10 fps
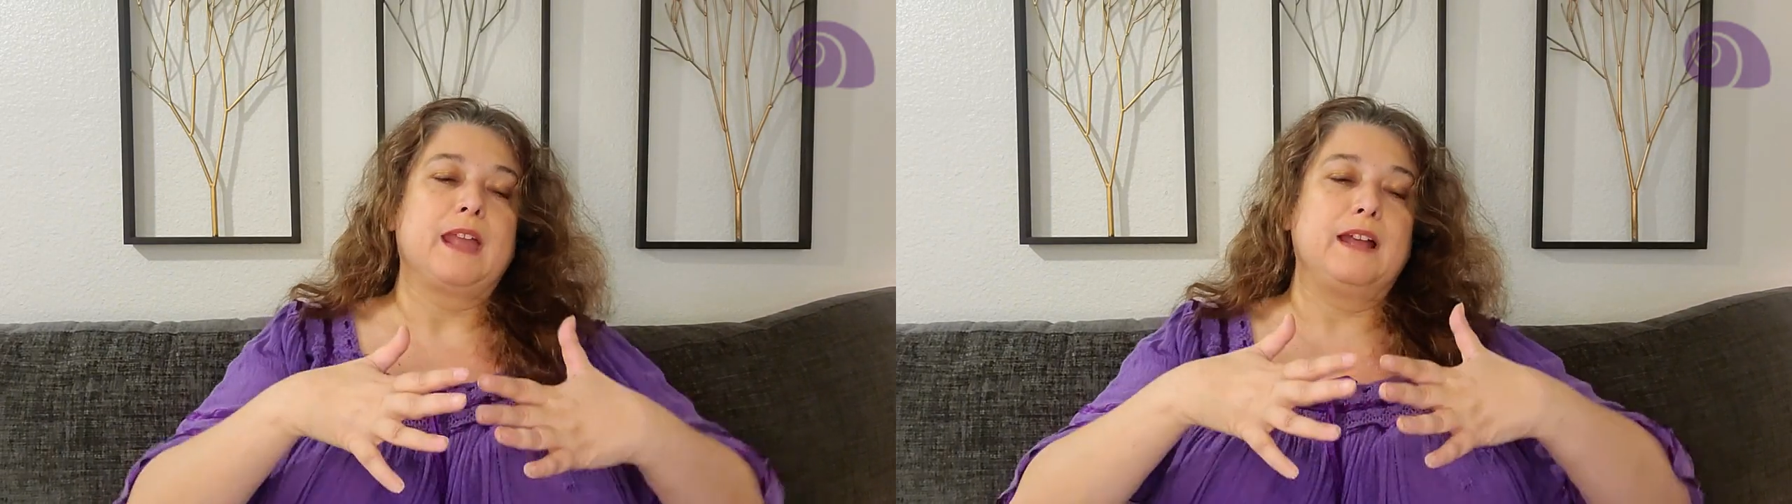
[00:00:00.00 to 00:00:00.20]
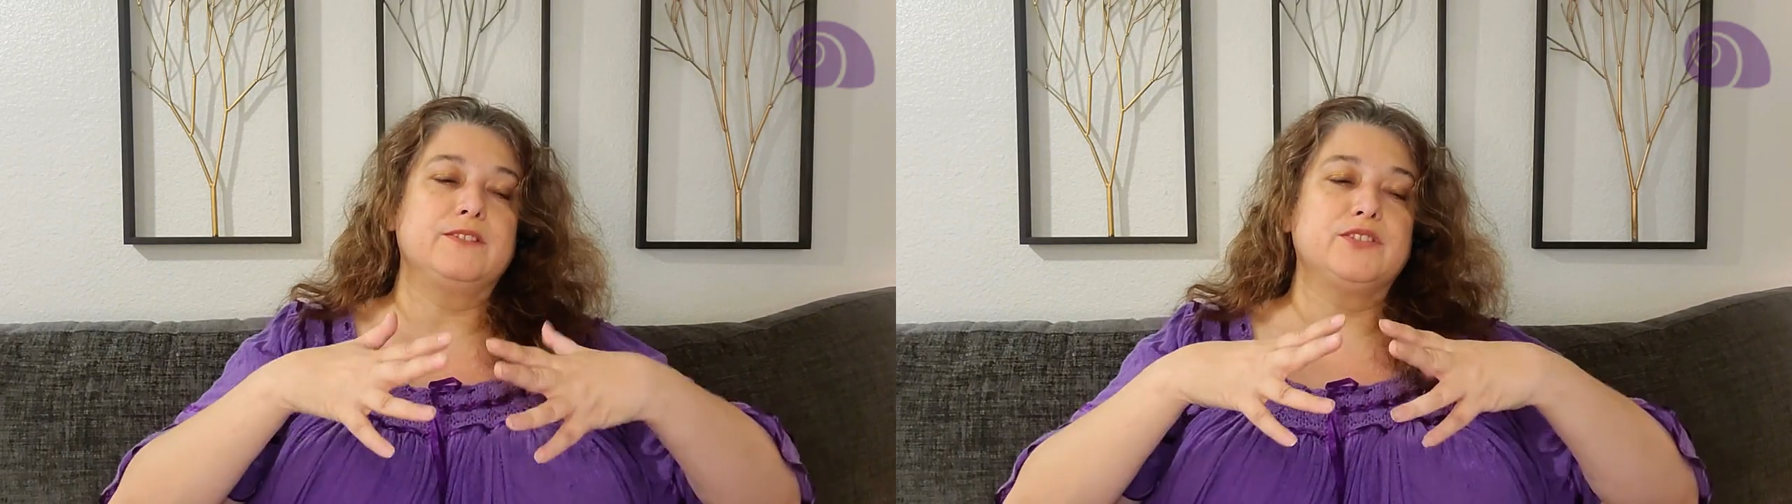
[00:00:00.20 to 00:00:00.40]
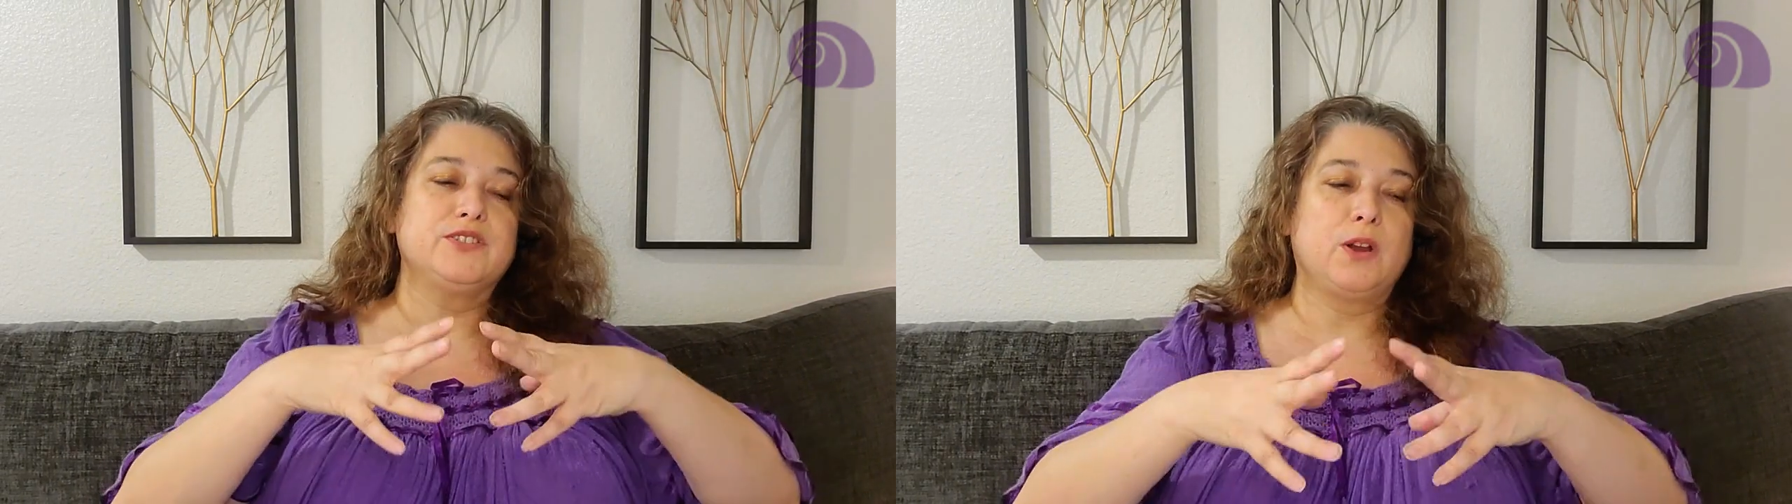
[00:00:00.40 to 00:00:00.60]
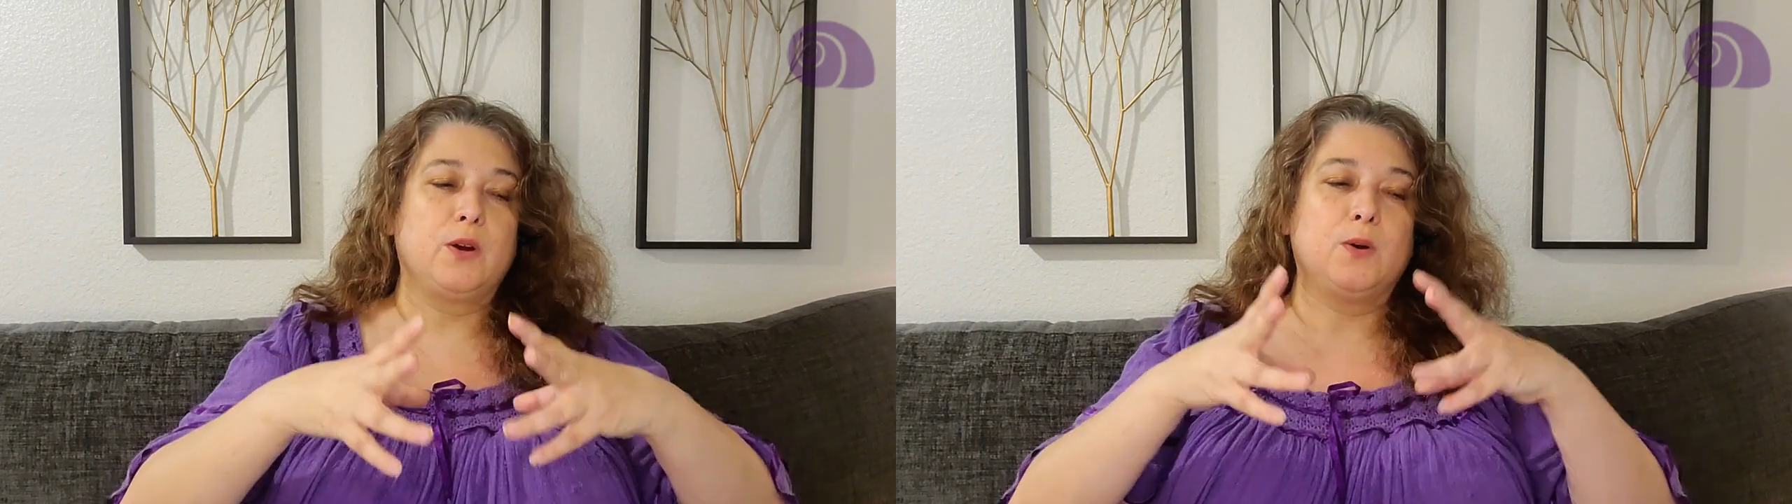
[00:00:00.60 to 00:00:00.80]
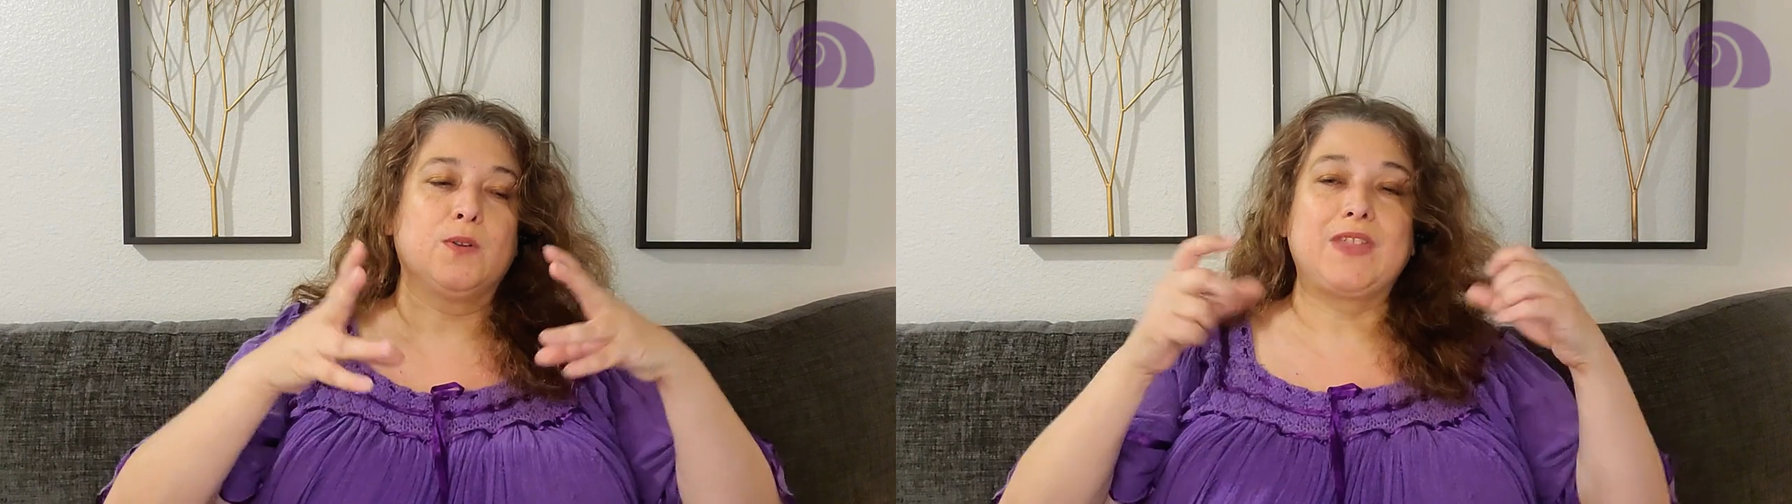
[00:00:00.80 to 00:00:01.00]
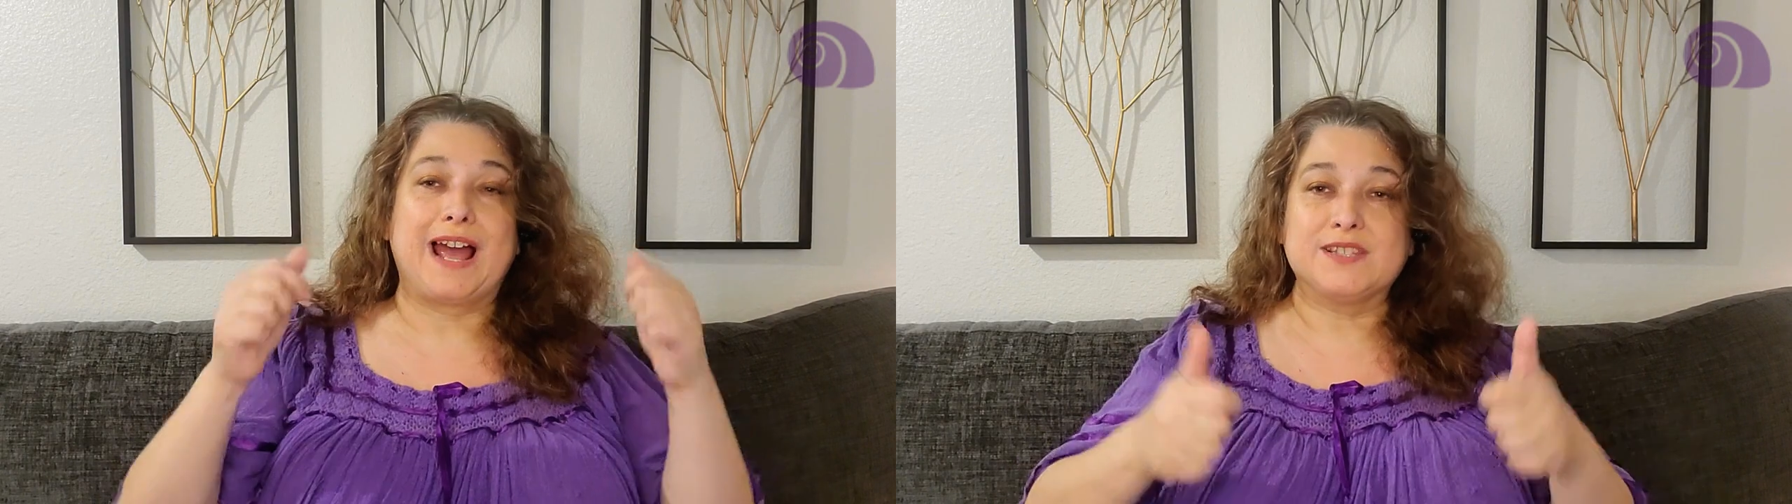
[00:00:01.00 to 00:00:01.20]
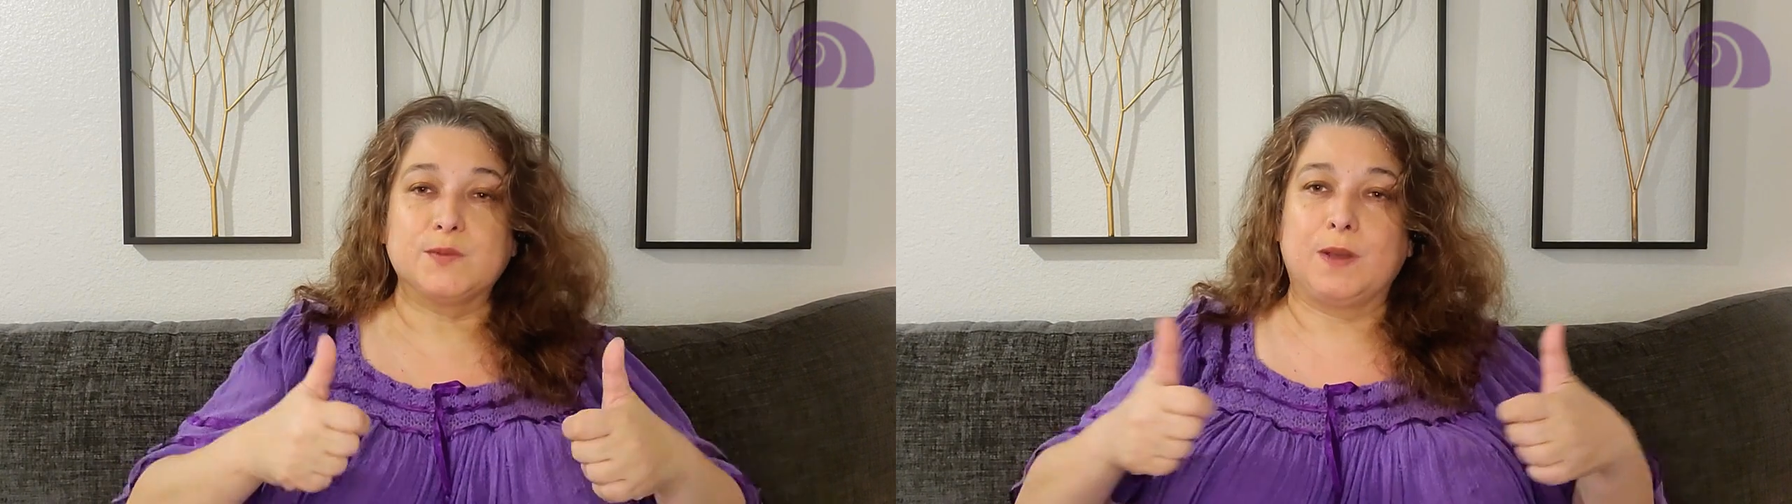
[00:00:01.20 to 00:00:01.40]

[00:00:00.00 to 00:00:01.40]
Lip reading: And so that's